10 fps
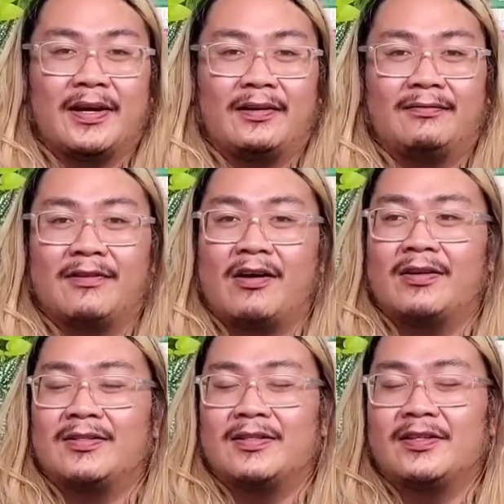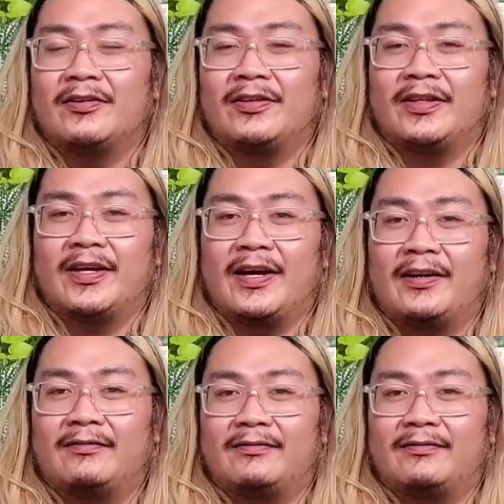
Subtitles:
like not necessarily like